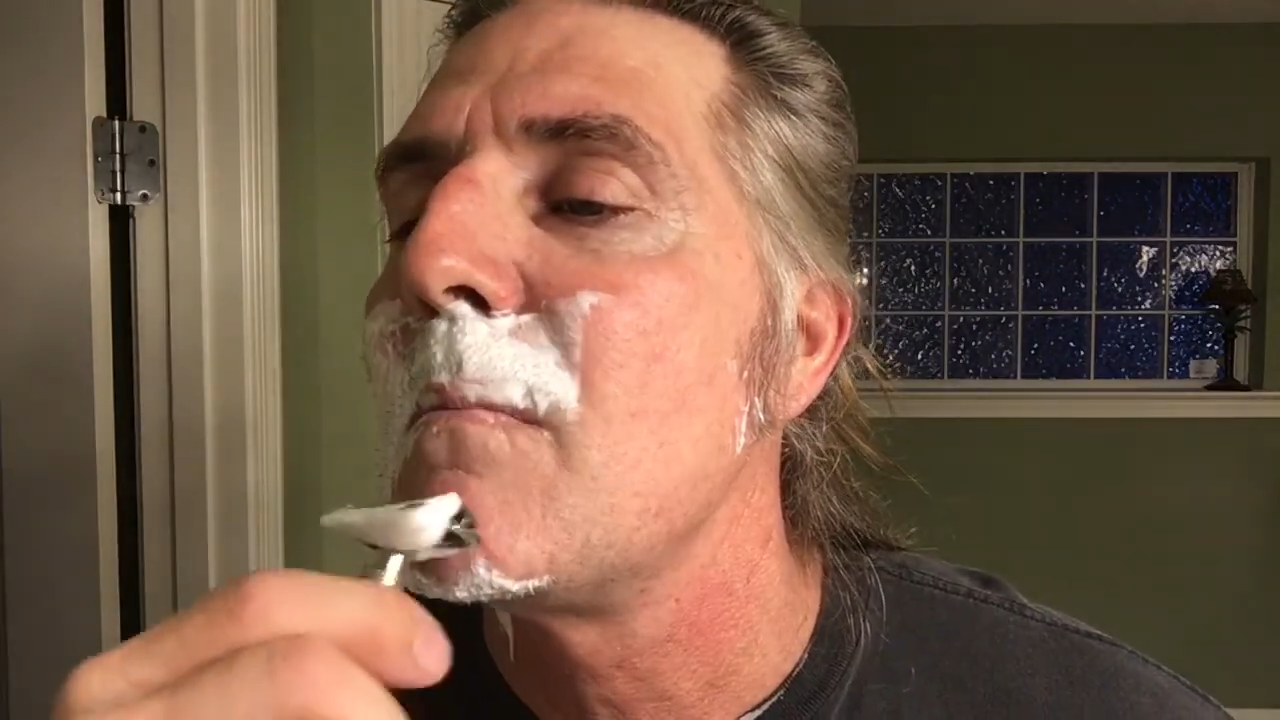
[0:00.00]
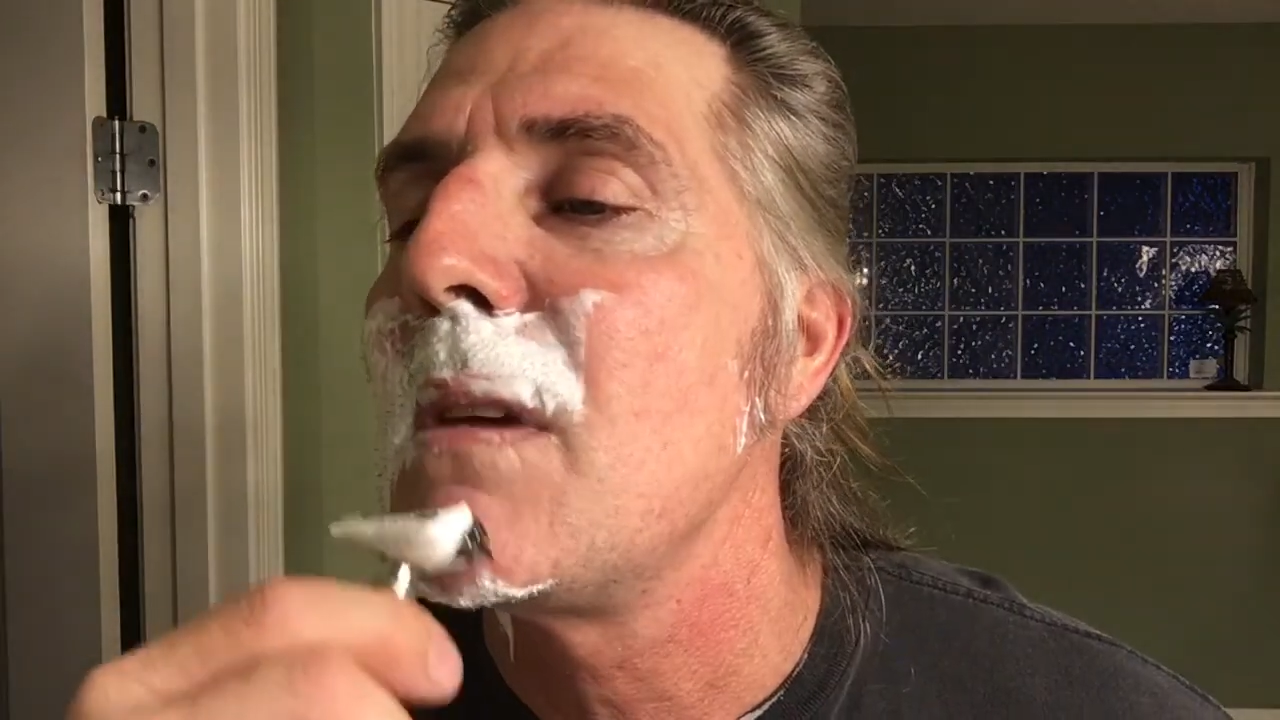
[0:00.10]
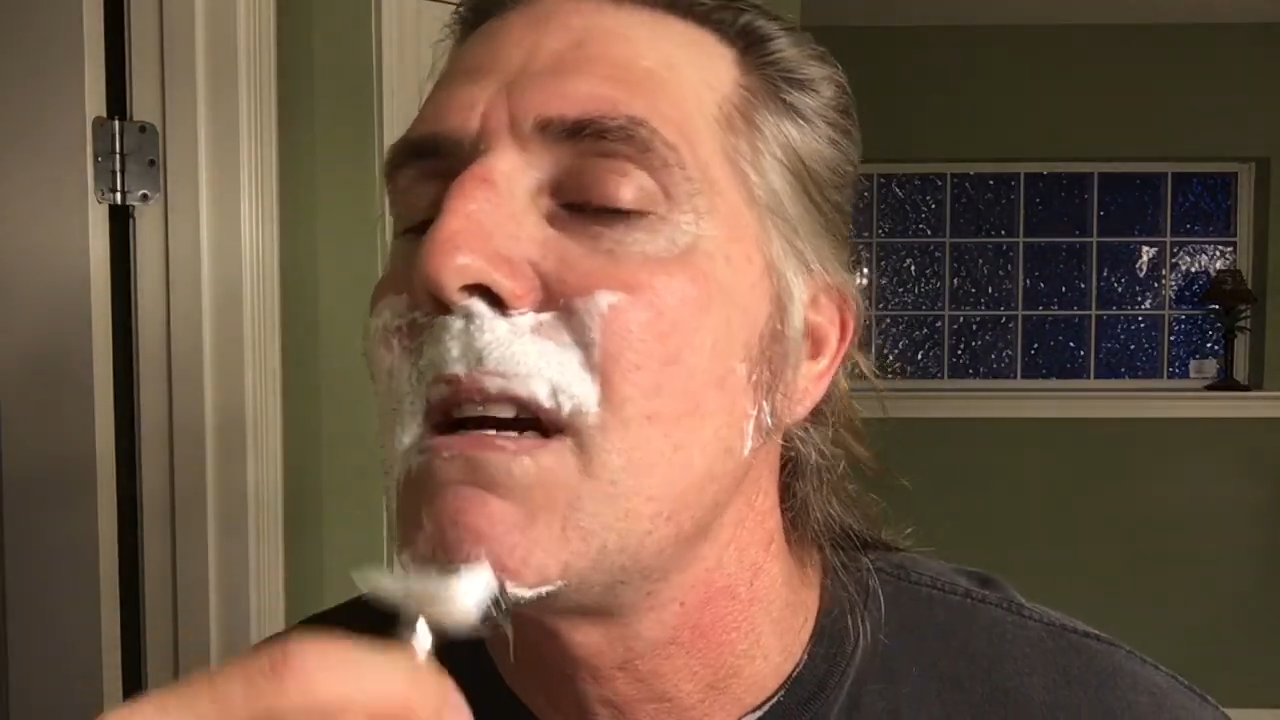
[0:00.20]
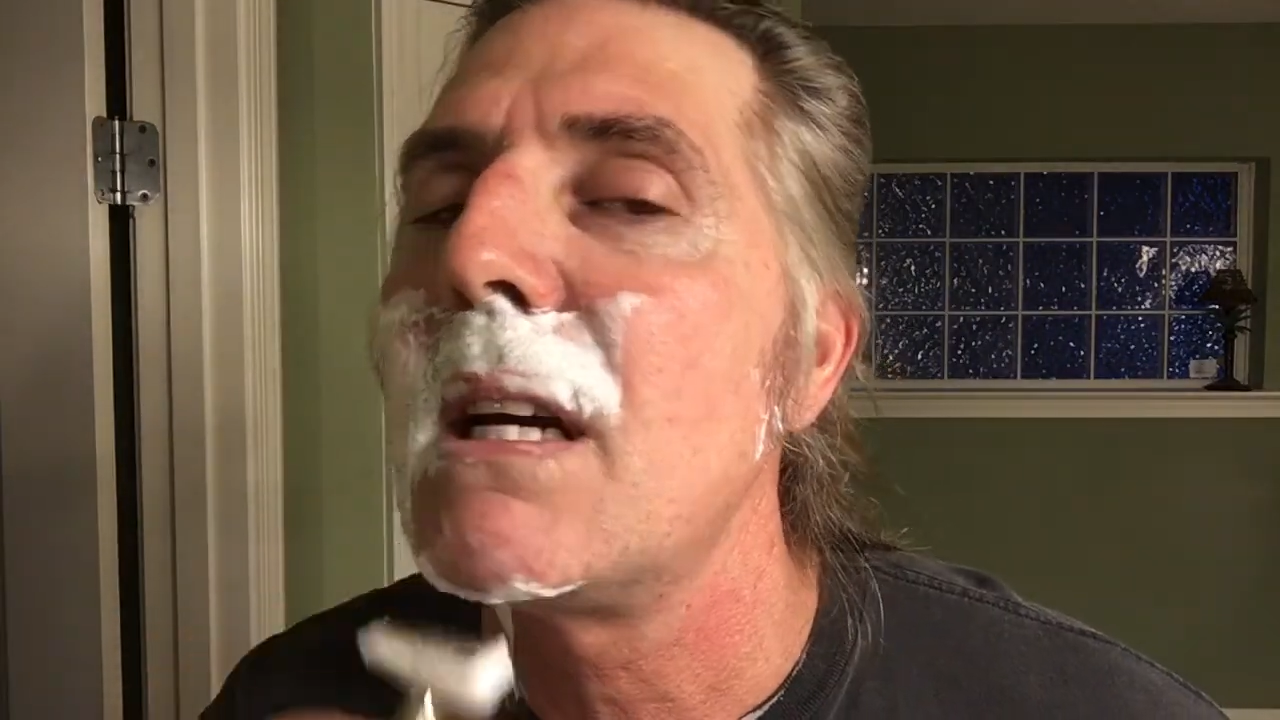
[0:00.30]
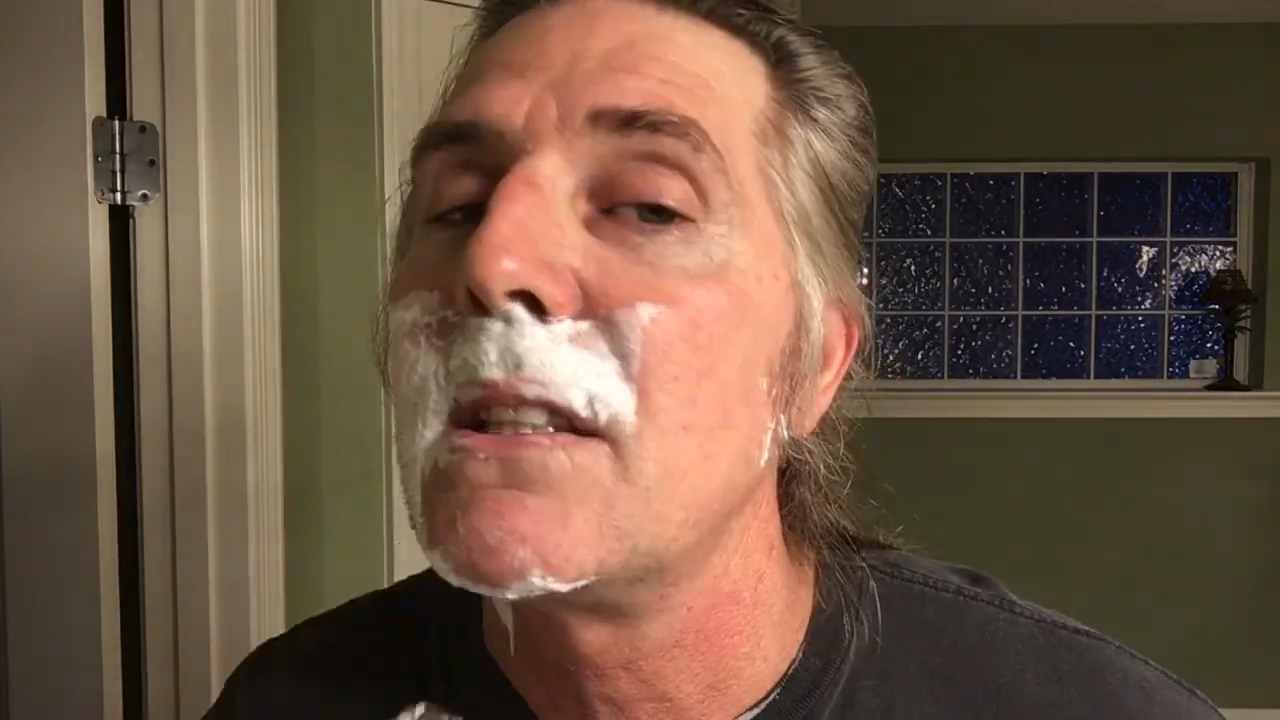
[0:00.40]

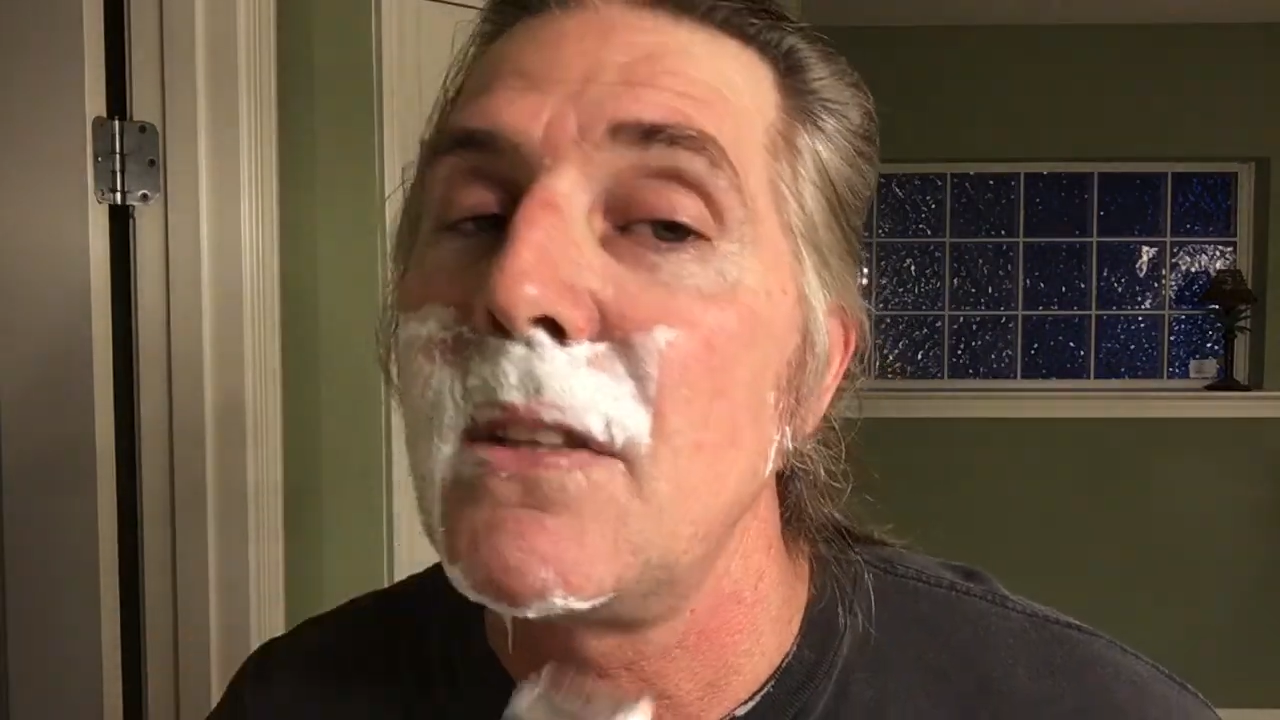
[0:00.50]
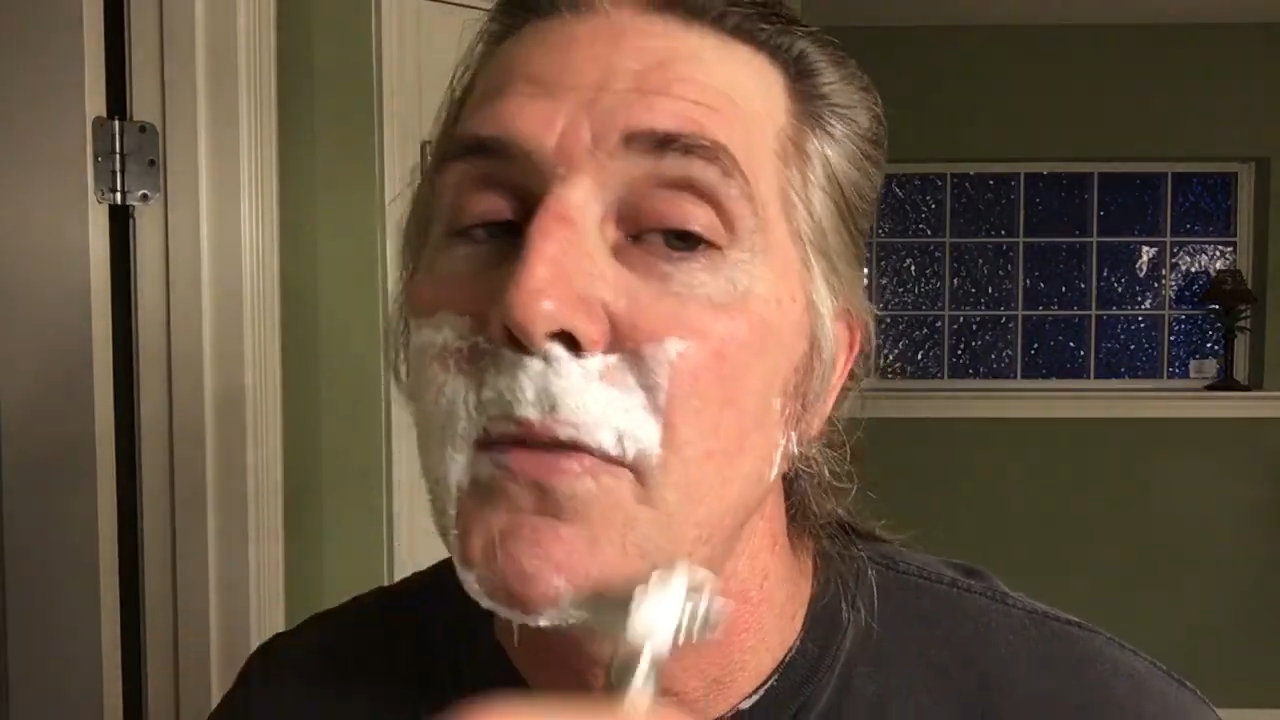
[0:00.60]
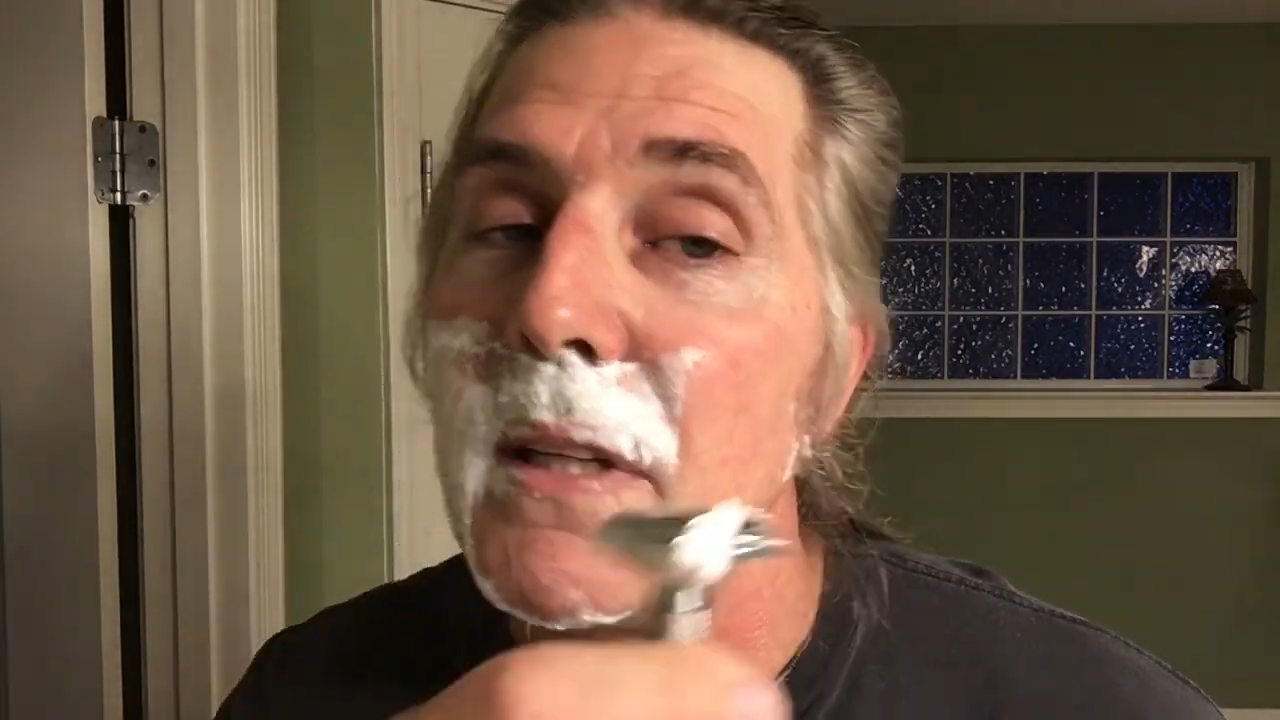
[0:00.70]
Because if